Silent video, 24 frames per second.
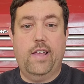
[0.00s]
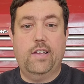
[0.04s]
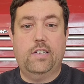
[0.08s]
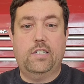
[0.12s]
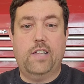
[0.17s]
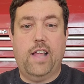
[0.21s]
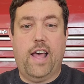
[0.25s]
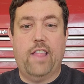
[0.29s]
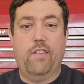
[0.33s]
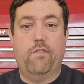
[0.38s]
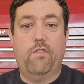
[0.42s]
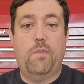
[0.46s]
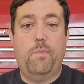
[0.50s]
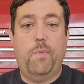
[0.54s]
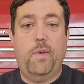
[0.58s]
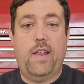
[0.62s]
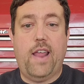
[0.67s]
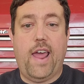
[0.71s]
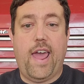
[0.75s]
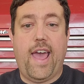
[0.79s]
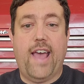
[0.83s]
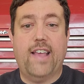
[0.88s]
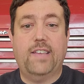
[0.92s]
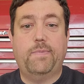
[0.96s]
It's not that we've
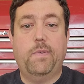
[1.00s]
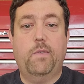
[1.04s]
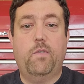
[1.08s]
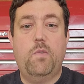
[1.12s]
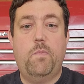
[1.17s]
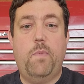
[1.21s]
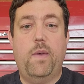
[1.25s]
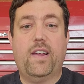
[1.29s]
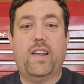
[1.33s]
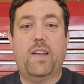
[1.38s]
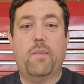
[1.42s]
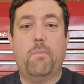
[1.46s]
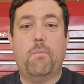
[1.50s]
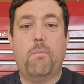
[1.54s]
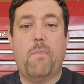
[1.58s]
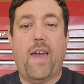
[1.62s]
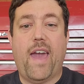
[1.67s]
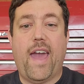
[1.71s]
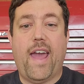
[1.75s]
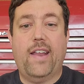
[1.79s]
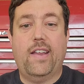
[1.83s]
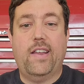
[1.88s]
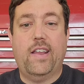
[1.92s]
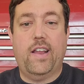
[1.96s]
been asked, but we've been
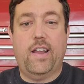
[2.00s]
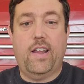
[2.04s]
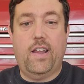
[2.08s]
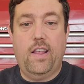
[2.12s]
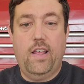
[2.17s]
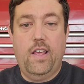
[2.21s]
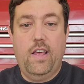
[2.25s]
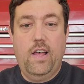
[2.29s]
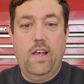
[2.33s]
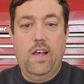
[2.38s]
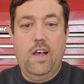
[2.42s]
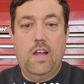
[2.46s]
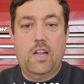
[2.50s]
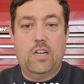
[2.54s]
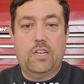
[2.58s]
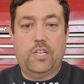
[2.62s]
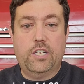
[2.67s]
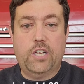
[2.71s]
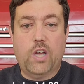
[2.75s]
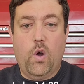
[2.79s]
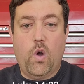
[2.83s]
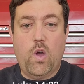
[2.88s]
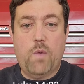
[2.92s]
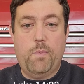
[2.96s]
commanded
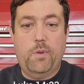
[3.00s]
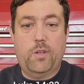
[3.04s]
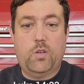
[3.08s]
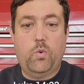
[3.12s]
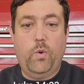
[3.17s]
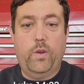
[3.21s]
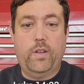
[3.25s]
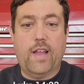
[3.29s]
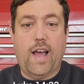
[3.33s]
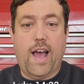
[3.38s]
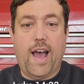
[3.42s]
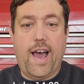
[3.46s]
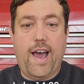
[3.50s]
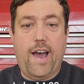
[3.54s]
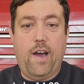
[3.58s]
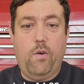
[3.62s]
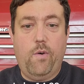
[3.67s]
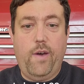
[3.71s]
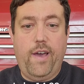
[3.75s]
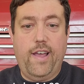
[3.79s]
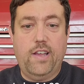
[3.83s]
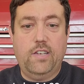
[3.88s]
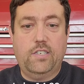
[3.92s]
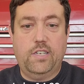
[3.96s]
to go in between the
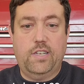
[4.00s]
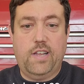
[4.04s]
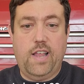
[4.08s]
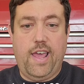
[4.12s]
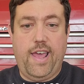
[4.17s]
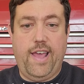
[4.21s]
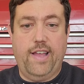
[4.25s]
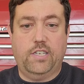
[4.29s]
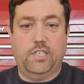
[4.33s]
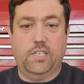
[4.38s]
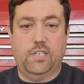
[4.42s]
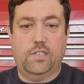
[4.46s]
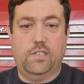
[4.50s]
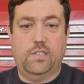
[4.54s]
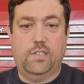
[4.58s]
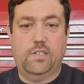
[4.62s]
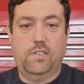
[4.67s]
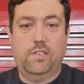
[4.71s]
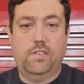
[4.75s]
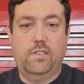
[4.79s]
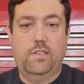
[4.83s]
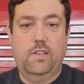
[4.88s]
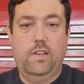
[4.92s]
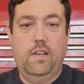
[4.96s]
highways and the
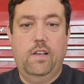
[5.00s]
hedges